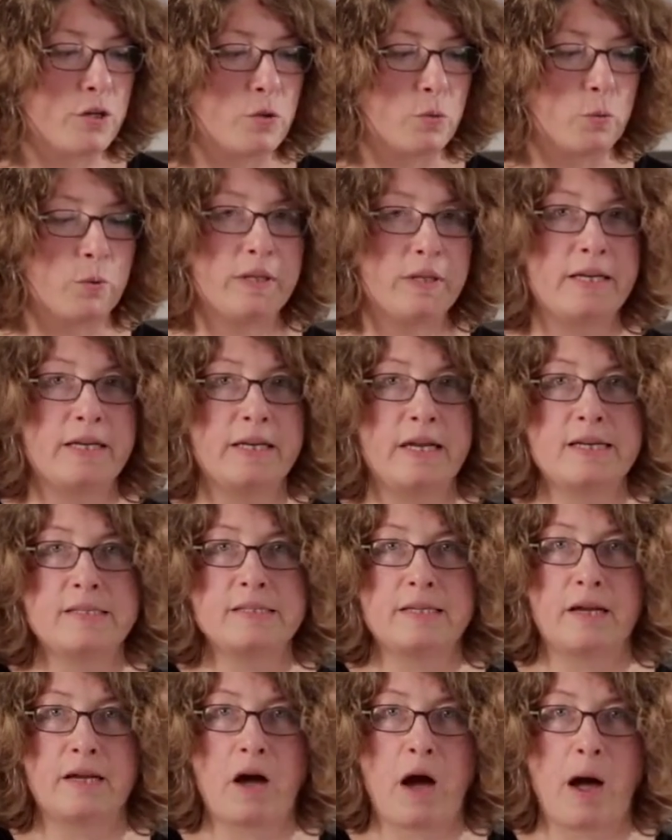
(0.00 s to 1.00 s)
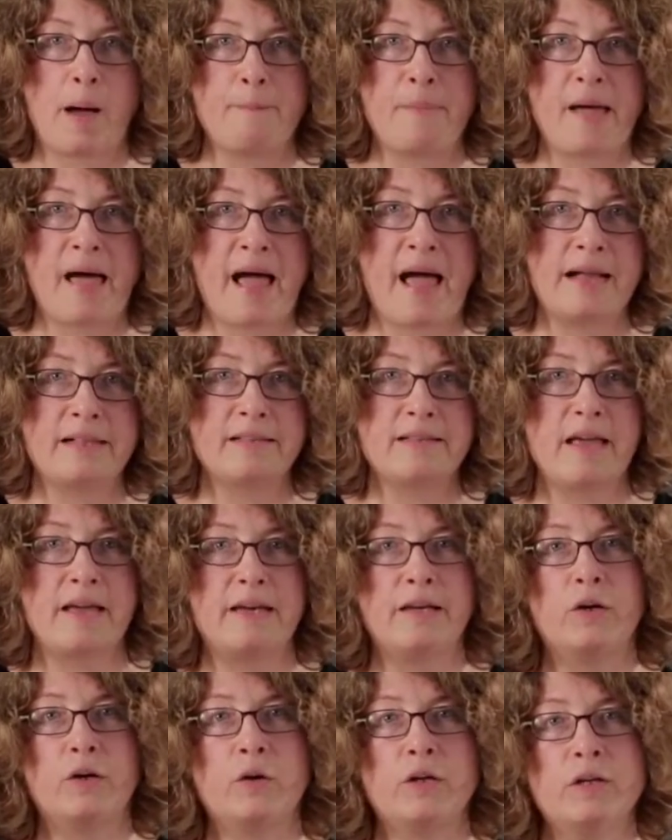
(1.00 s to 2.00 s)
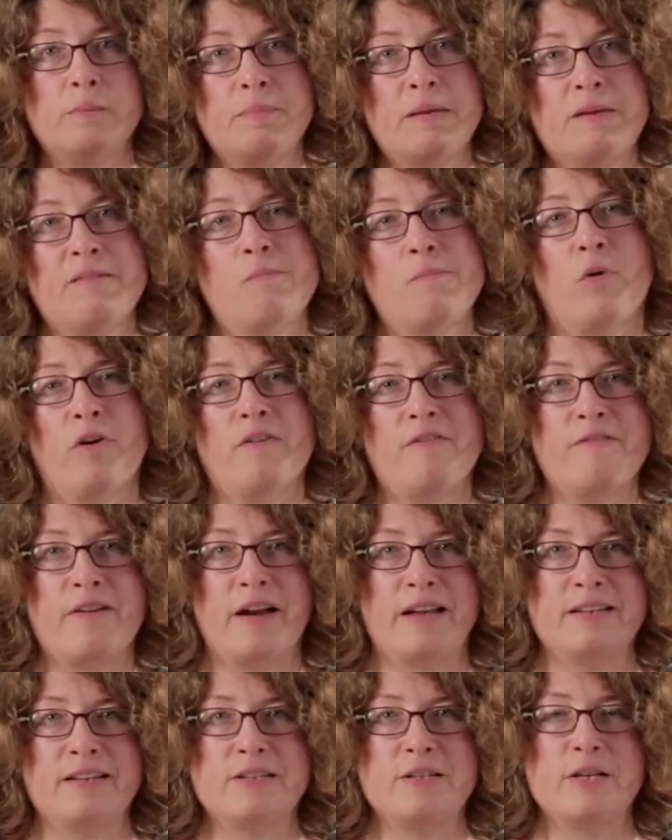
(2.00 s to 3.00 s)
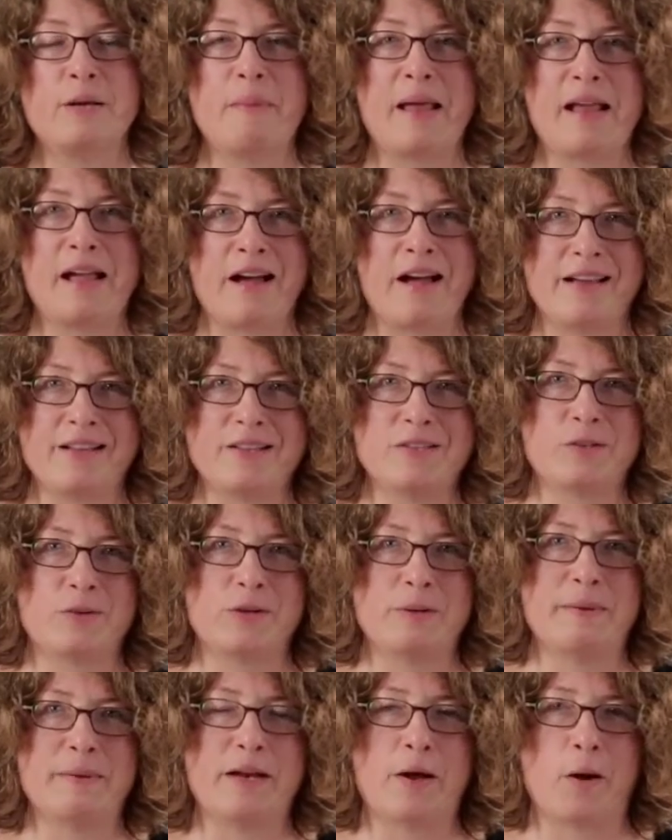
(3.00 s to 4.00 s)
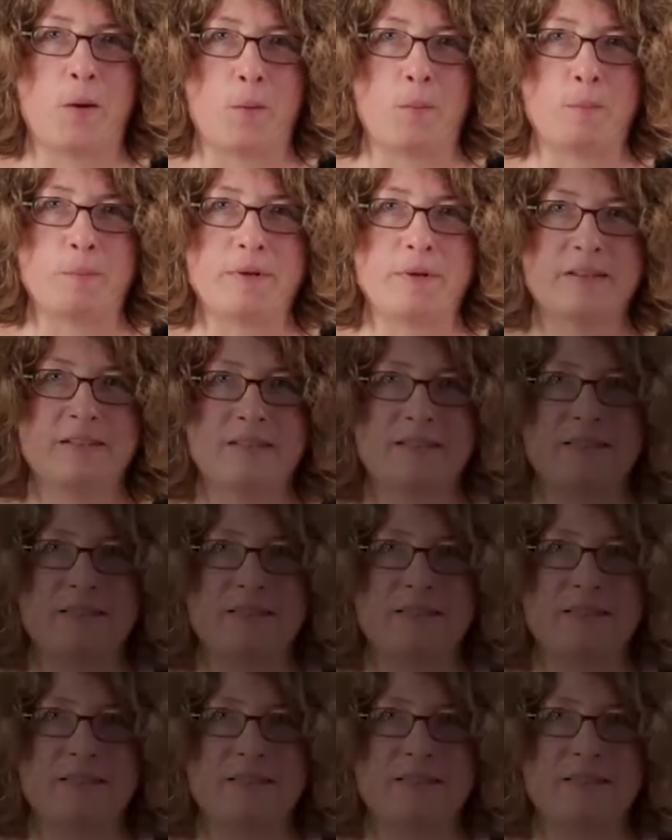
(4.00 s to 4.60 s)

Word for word: It's really nice and compact and it couldn't be more fun to make ice cream at home.